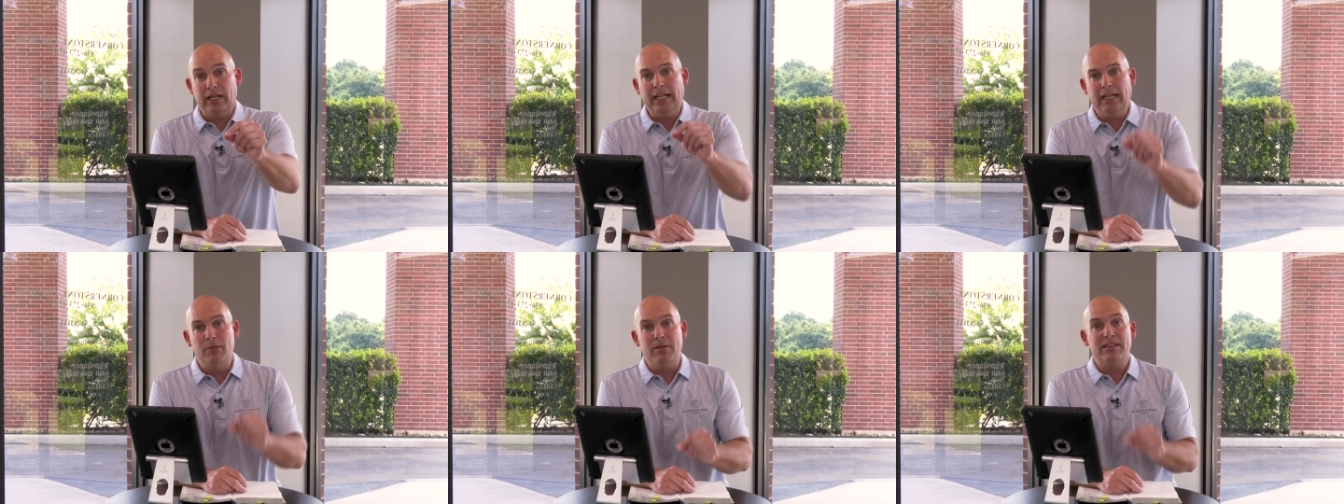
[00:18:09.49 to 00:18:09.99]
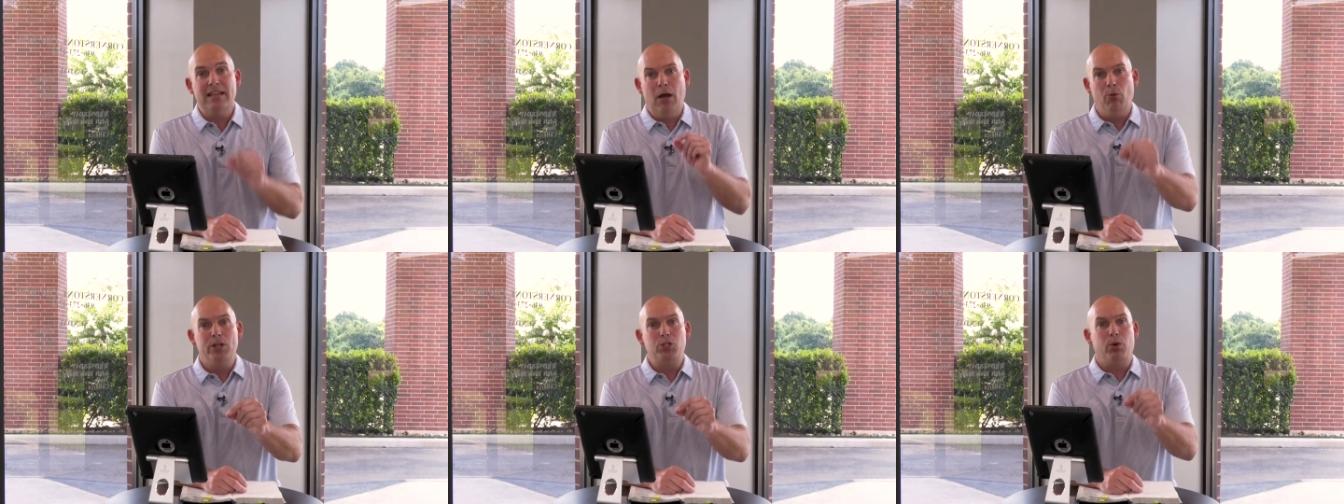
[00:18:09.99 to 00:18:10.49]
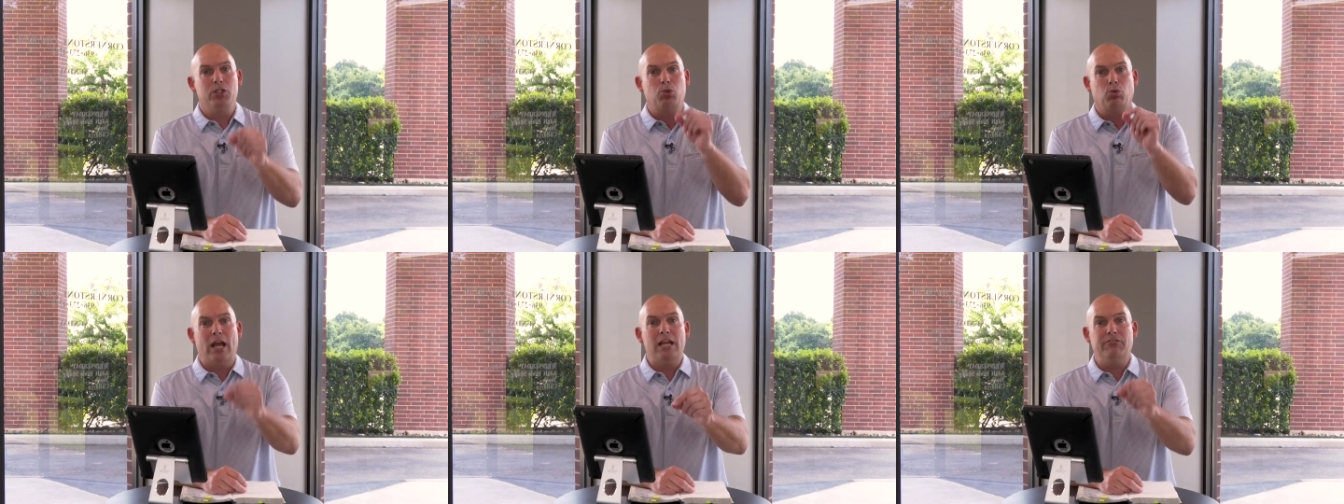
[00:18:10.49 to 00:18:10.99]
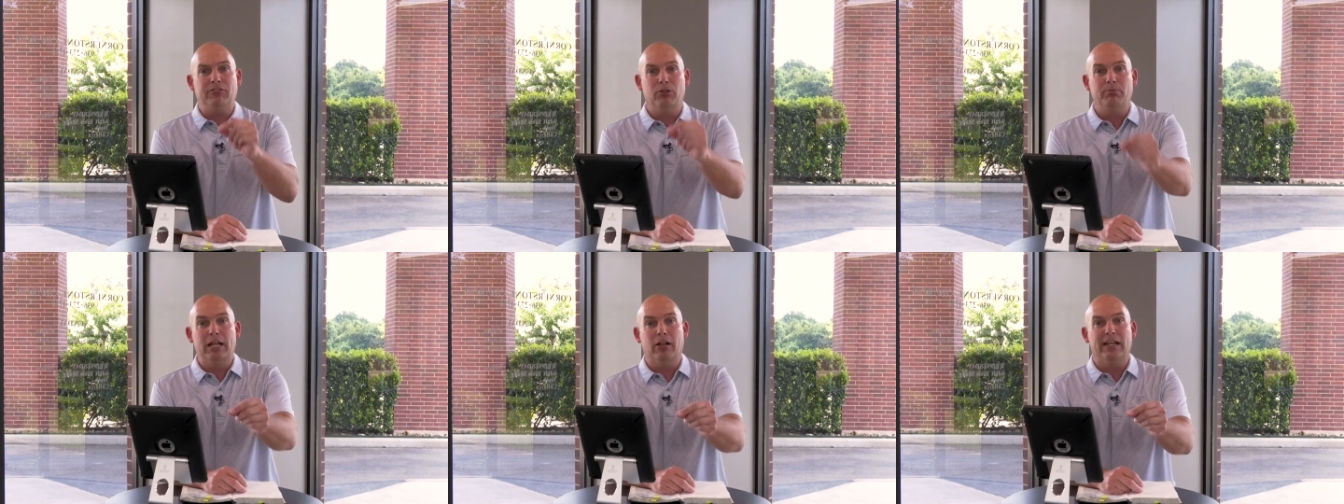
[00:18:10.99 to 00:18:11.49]
him and that which was right
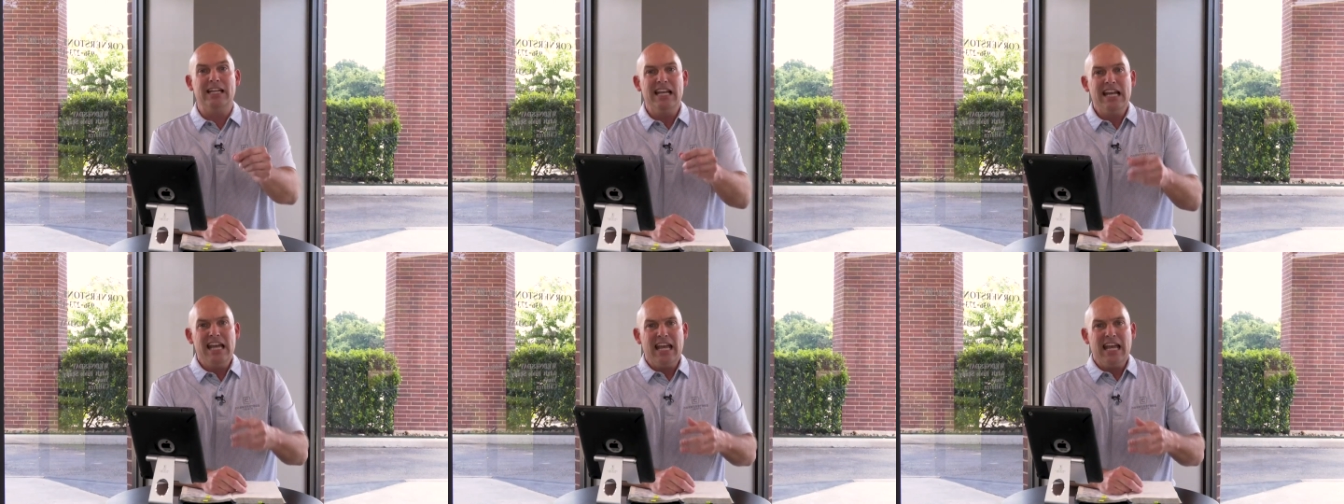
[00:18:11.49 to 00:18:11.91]
for Mary.